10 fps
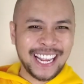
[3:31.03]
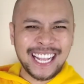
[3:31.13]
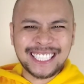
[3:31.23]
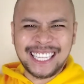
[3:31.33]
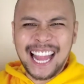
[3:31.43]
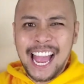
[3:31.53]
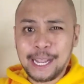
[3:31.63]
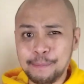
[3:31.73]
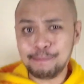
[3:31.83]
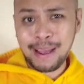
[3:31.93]
It's
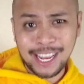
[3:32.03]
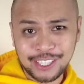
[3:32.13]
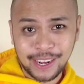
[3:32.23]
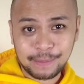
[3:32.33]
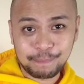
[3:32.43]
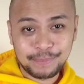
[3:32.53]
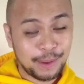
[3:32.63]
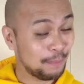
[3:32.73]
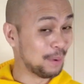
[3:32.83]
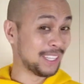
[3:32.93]
like magic!
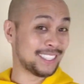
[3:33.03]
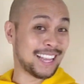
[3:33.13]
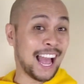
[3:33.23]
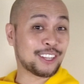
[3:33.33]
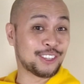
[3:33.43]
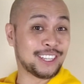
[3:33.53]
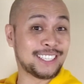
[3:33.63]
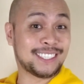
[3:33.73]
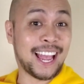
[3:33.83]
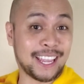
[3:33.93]
But it's
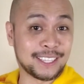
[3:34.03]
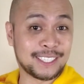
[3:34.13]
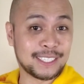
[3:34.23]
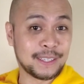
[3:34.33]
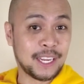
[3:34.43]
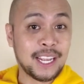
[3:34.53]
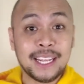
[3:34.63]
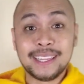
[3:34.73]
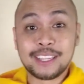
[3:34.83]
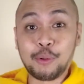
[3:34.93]
actually science.
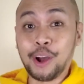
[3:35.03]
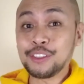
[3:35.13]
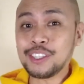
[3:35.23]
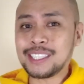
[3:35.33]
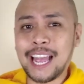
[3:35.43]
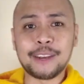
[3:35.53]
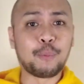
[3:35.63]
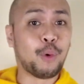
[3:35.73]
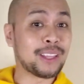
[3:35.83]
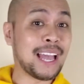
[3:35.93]
To
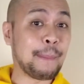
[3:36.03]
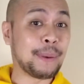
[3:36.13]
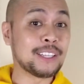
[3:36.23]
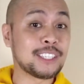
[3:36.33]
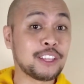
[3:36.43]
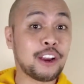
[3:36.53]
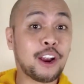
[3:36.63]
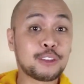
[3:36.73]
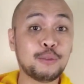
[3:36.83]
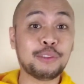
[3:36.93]
understand what happens, there
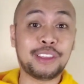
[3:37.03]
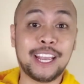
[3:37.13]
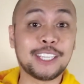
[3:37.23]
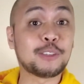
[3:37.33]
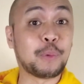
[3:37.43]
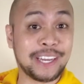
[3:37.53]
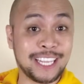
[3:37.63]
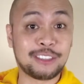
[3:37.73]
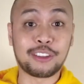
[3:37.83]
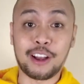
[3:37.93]
are two things we
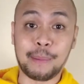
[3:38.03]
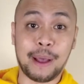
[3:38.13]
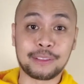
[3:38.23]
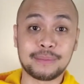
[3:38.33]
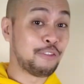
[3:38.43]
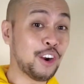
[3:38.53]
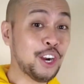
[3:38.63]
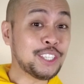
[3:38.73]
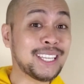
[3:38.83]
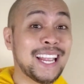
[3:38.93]
need to talk about.
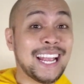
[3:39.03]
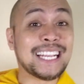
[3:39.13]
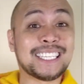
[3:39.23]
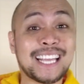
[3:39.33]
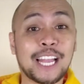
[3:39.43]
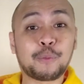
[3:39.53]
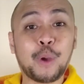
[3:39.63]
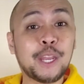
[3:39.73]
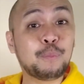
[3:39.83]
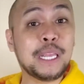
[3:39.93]
First is that
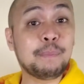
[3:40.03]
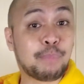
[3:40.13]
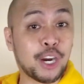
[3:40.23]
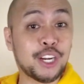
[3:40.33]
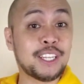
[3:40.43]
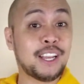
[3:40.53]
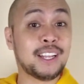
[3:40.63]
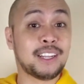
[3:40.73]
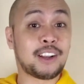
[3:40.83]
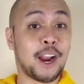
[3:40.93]
when we burn
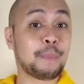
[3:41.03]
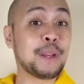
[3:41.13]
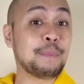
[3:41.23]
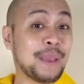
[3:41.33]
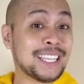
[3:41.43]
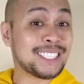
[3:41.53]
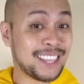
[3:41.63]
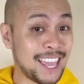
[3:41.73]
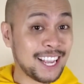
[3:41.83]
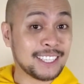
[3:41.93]
carbon-based
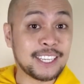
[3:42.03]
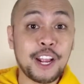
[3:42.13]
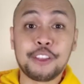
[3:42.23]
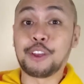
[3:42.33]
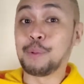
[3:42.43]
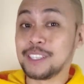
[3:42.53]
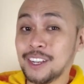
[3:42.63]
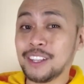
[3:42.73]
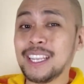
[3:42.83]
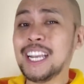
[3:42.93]
things, the
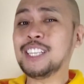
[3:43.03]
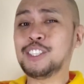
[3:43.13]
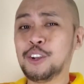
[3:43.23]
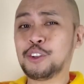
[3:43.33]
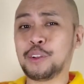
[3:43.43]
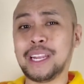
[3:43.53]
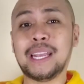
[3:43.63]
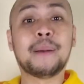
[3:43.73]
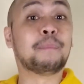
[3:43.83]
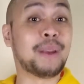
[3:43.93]
result is
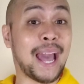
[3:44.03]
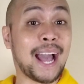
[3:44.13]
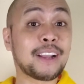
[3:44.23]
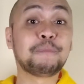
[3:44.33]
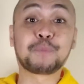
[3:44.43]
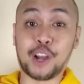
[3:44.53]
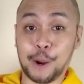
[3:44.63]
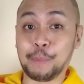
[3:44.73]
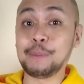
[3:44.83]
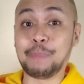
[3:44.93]
usually black
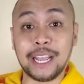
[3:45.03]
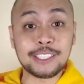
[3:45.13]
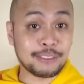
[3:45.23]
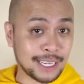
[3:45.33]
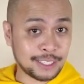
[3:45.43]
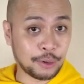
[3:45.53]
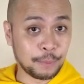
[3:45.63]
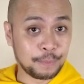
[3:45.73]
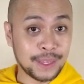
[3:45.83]
carbon-based residue.